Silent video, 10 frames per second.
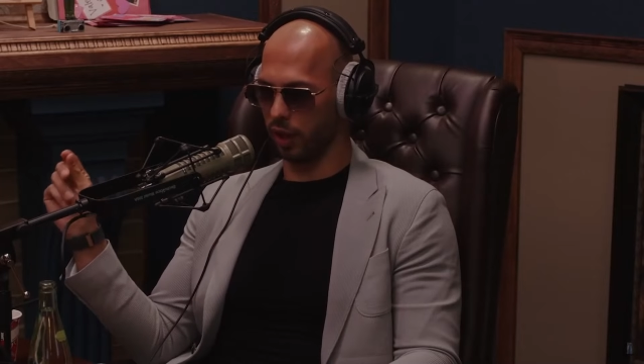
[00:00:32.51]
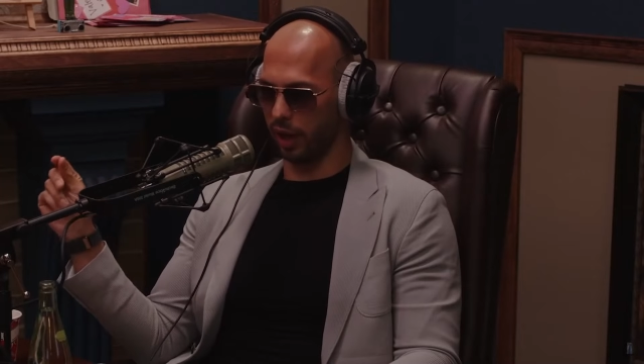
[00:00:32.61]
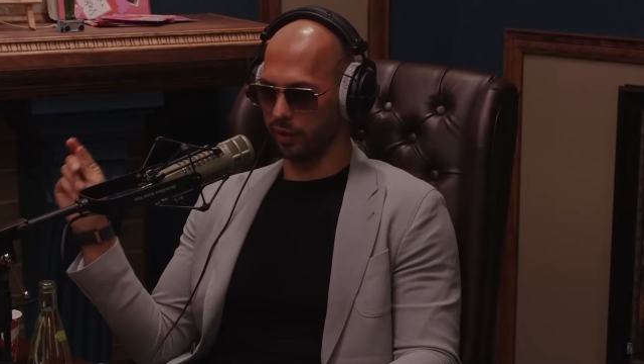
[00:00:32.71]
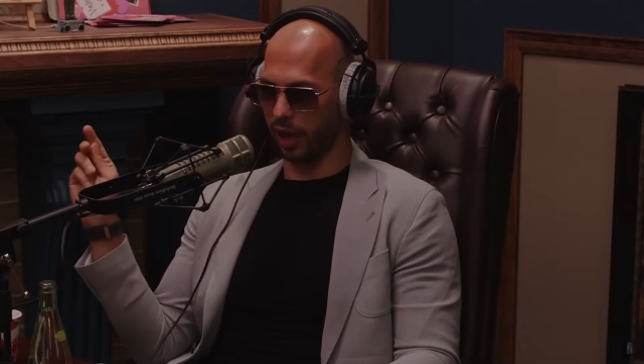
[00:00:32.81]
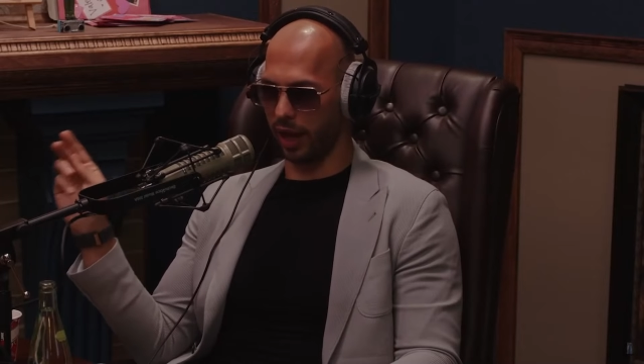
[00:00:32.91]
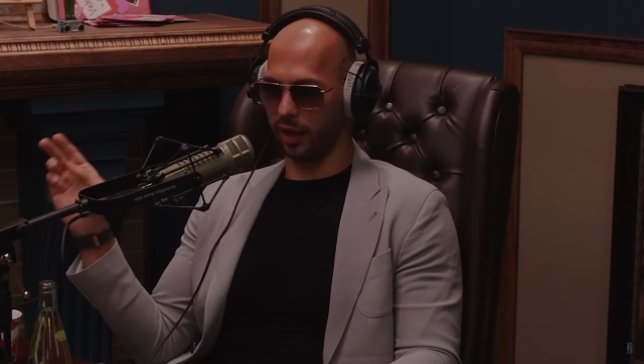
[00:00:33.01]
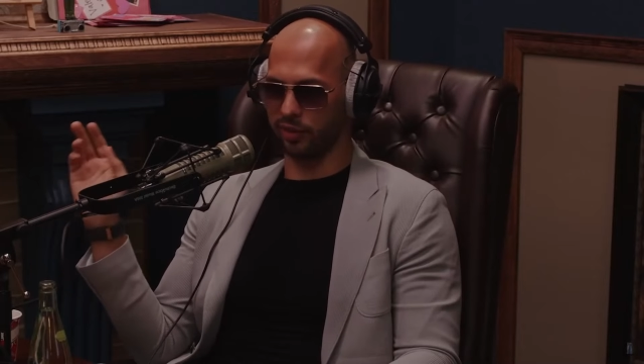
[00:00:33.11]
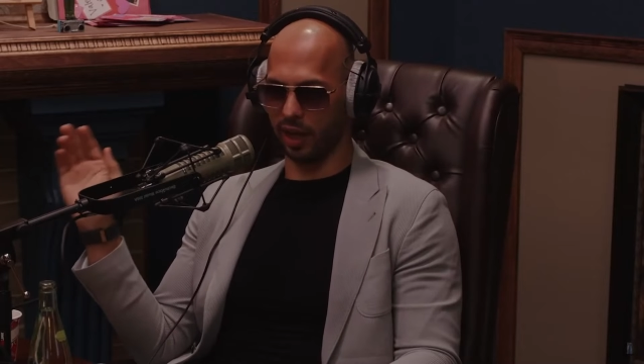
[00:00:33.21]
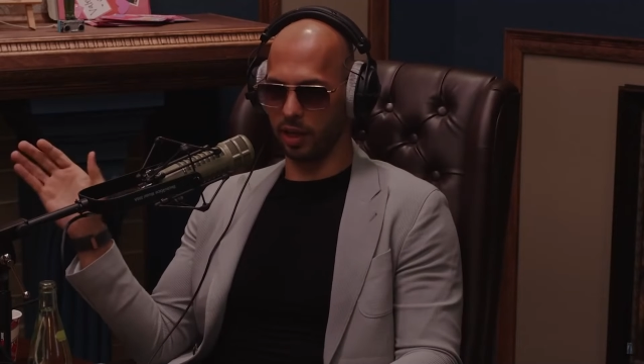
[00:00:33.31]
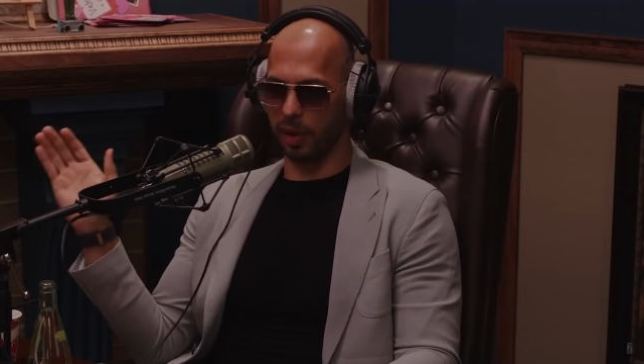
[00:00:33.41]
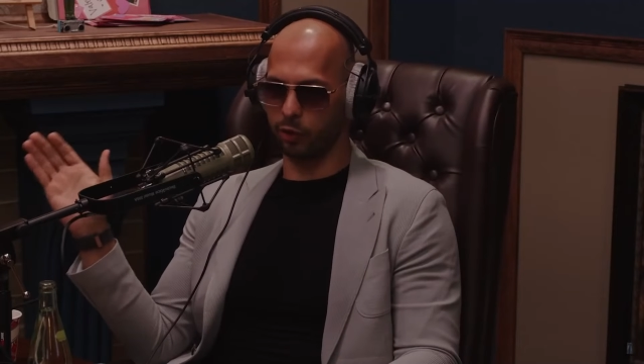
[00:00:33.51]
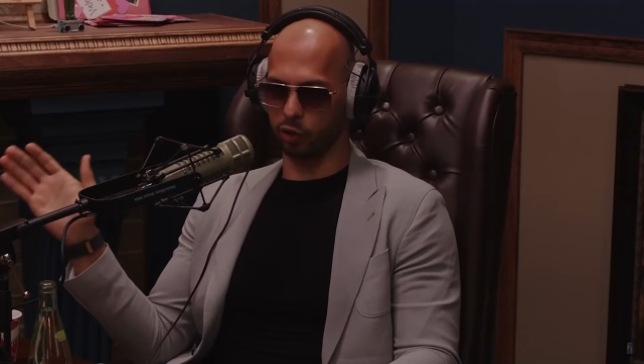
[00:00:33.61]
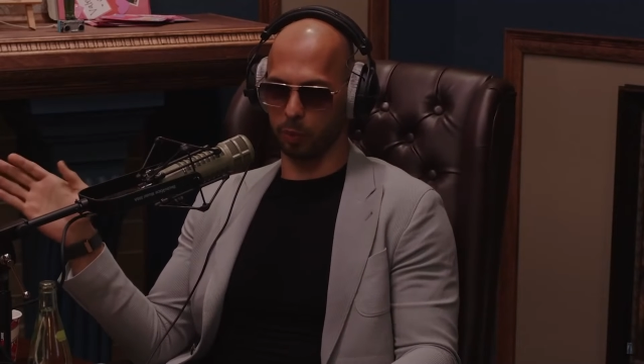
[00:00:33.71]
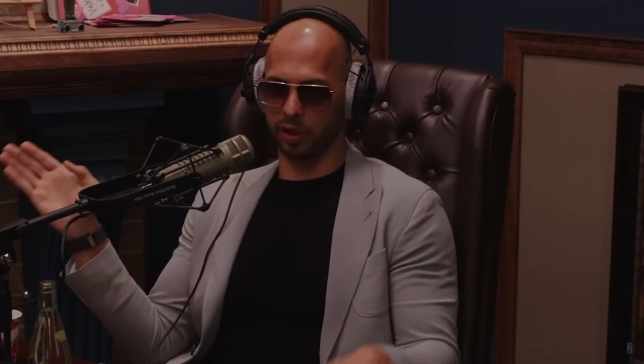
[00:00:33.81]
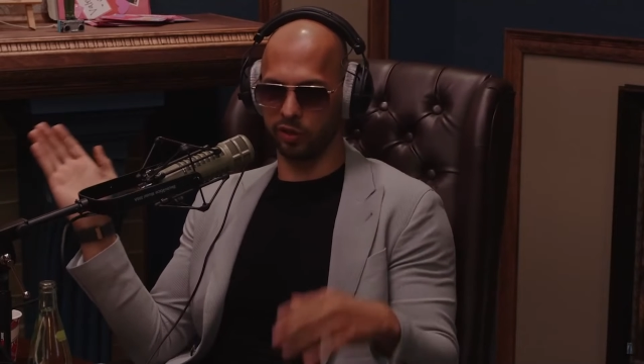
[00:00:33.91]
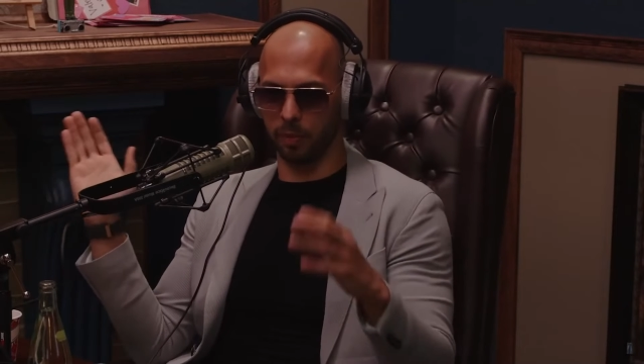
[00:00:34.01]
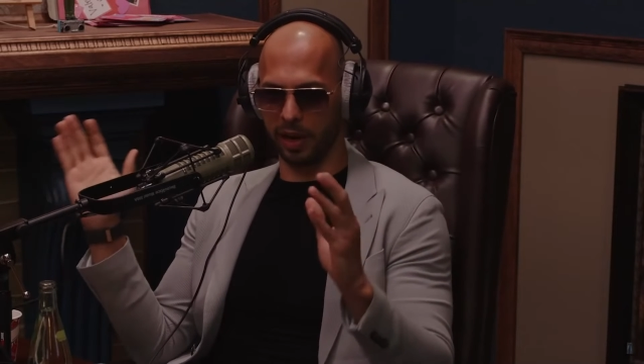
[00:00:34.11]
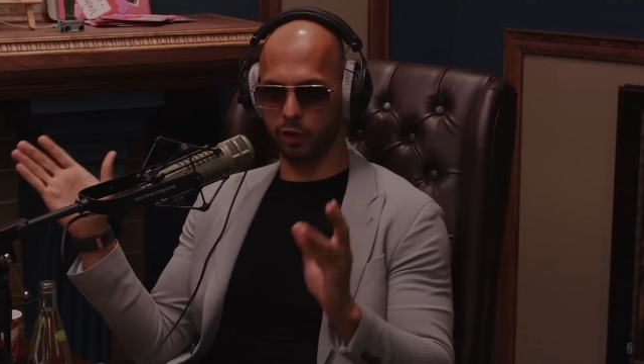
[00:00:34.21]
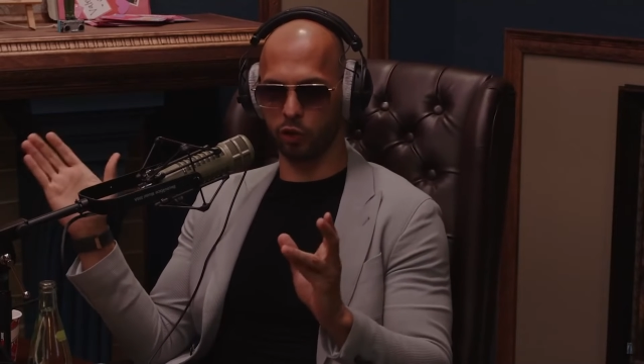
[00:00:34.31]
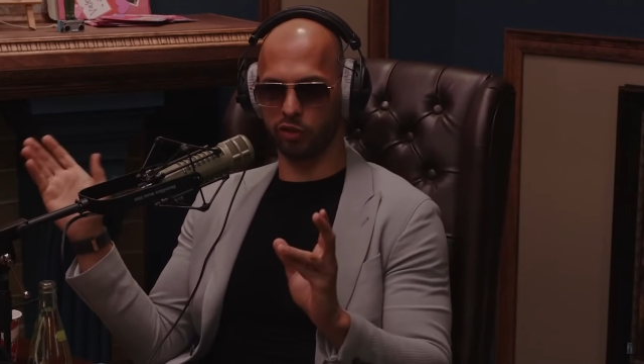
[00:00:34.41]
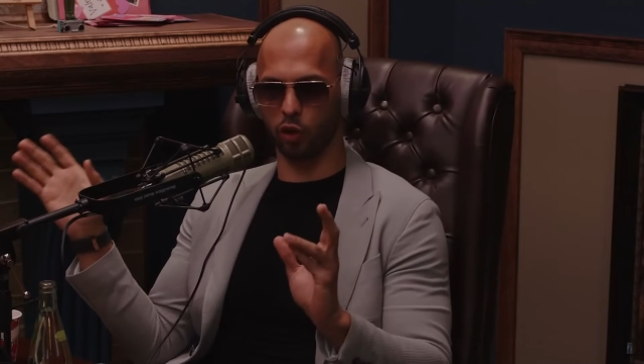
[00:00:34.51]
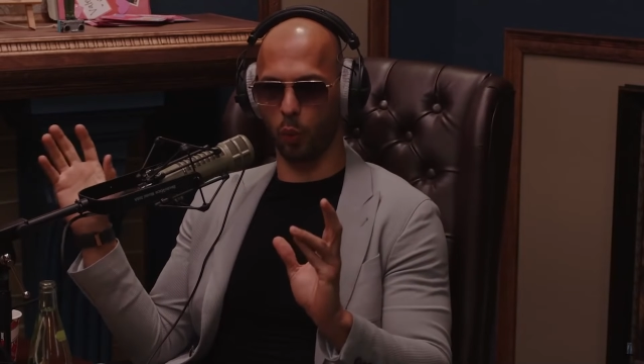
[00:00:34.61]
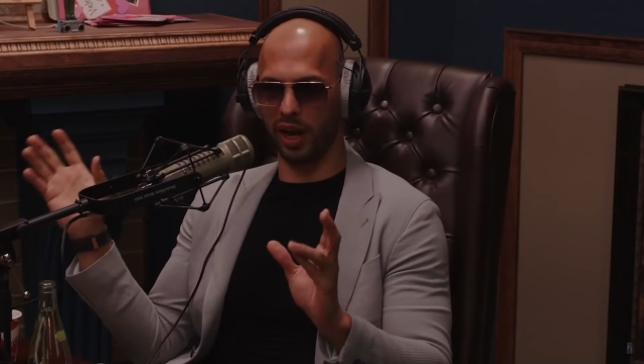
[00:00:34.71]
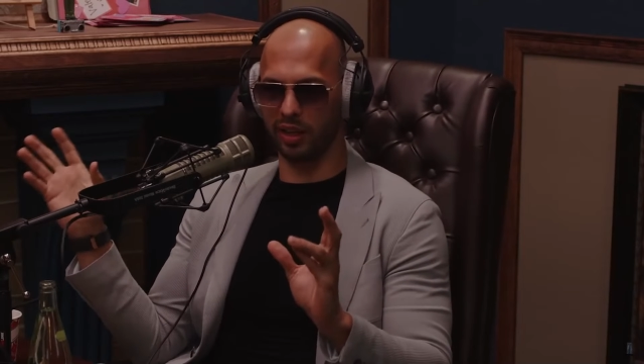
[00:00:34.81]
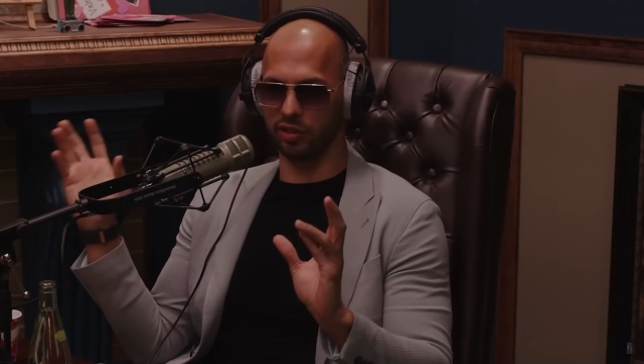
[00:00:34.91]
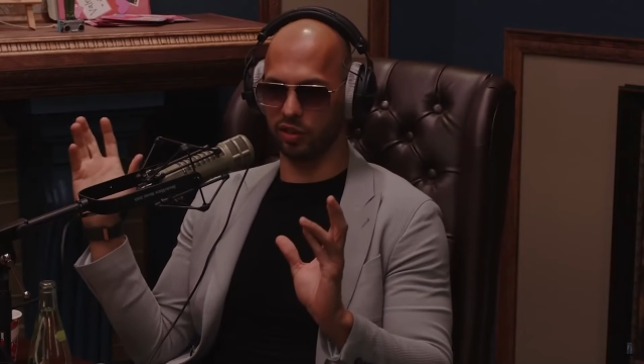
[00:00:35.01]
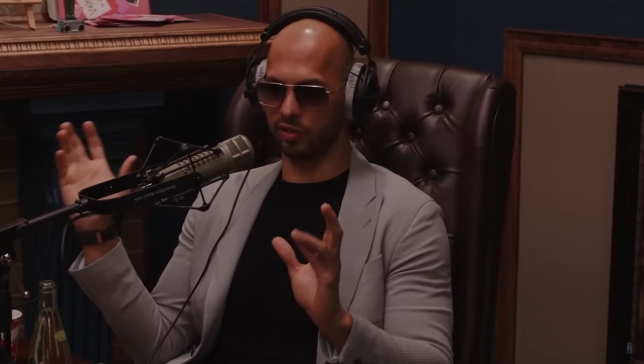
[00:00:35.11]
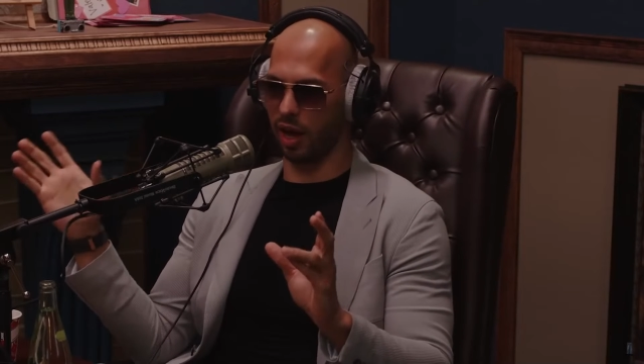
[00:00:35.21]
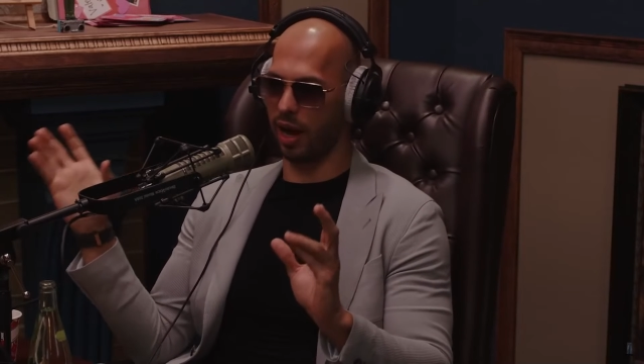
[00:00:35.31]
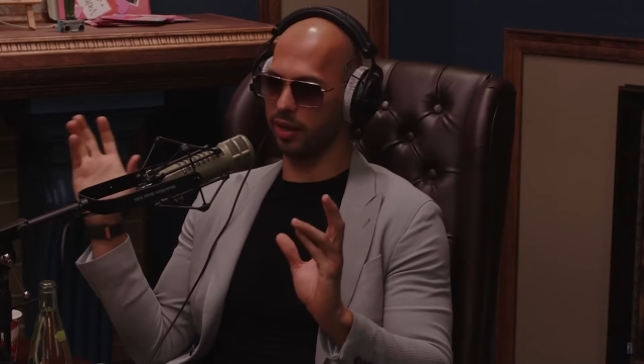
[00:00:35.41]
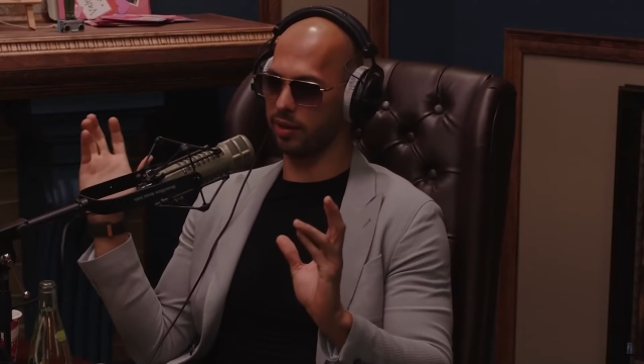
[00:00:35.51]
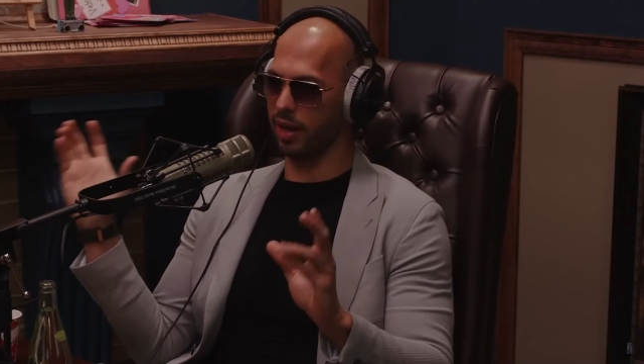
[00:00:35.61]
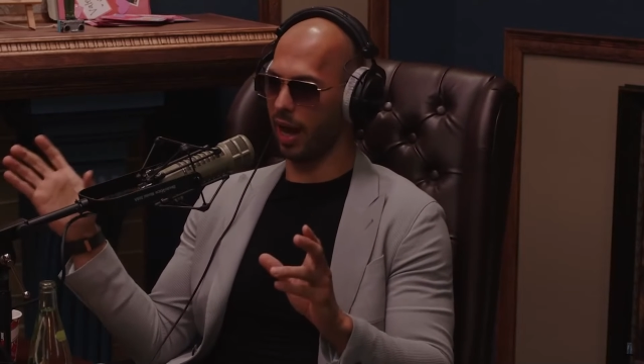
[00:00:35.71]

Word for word: Mm. And I mm. and I say the matrix because the matrix, the way it is designed, and you're